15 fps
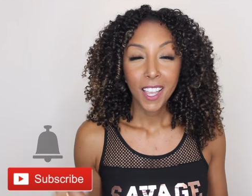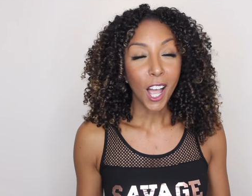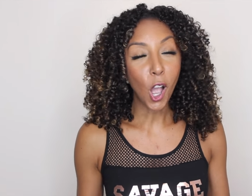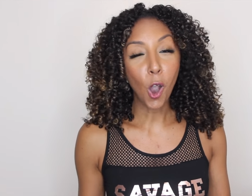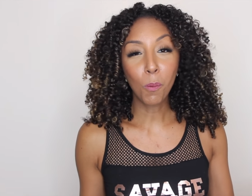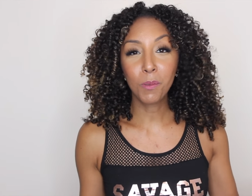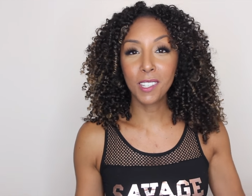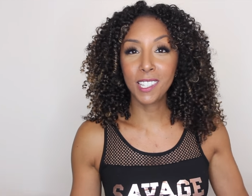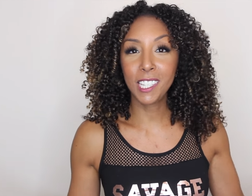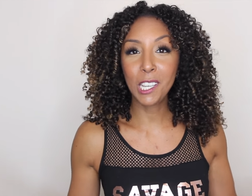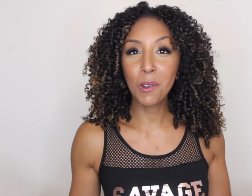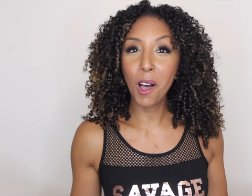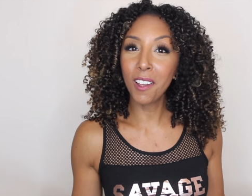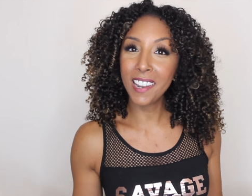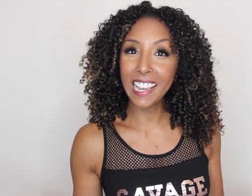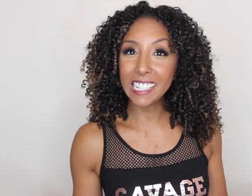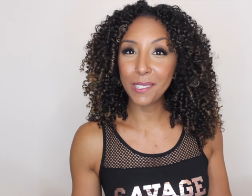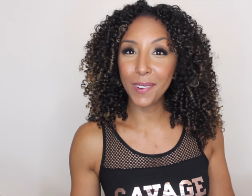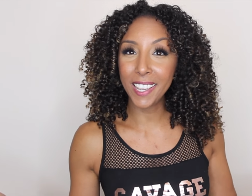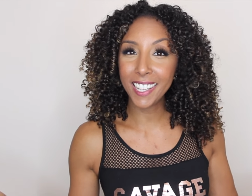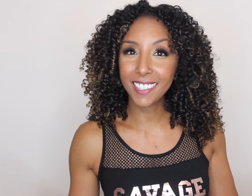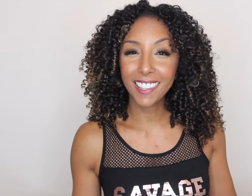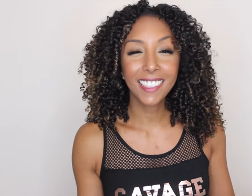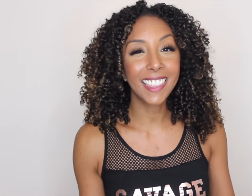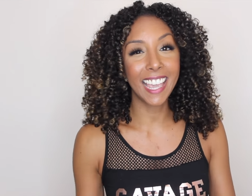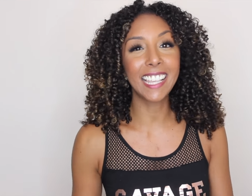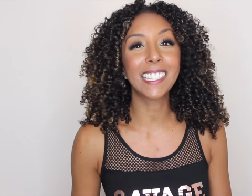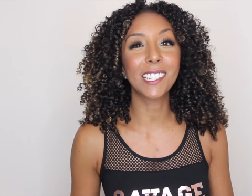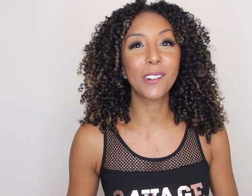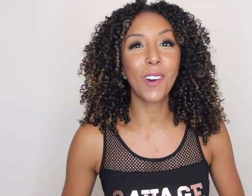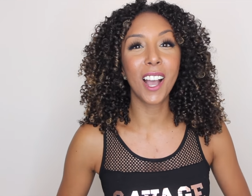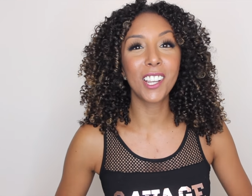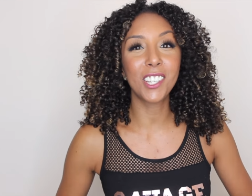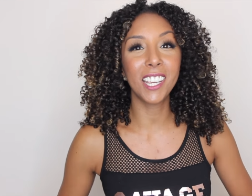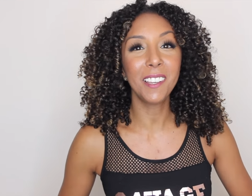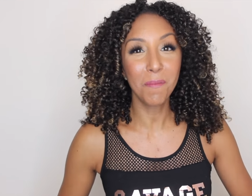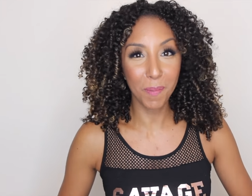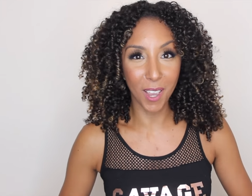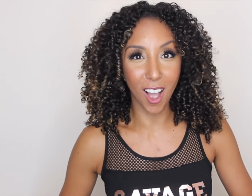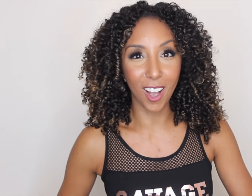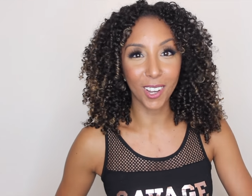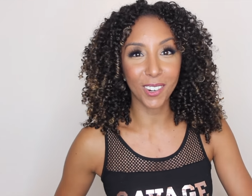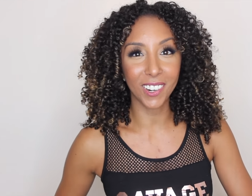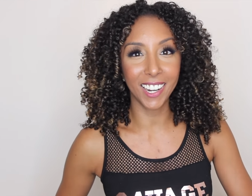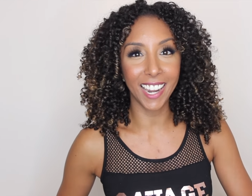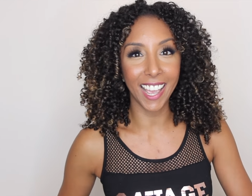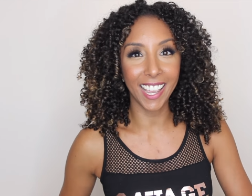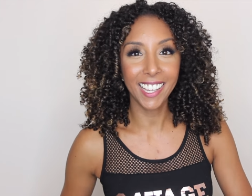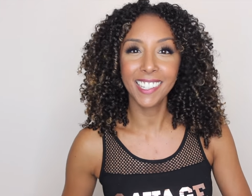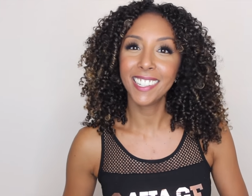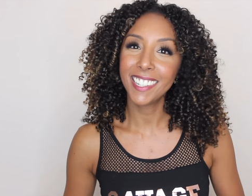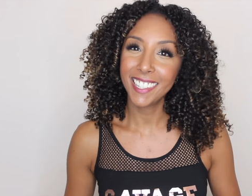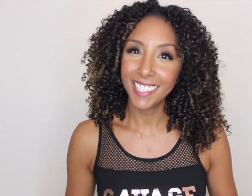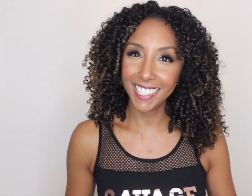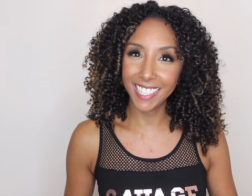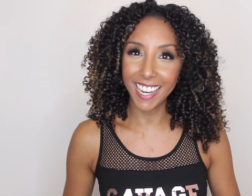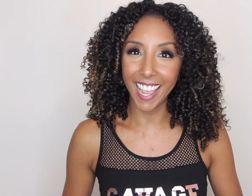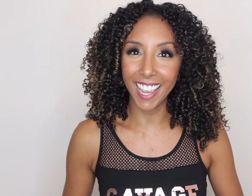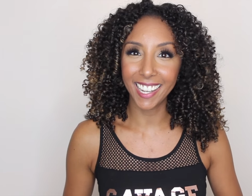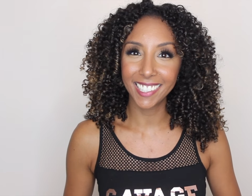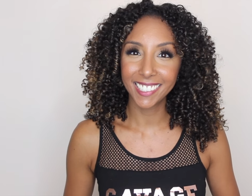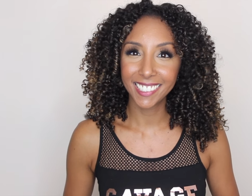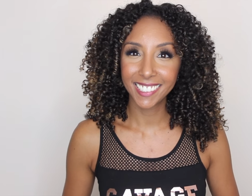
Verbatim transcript: I hope to see you all next week. Thanks for watching Bianca Renee Today.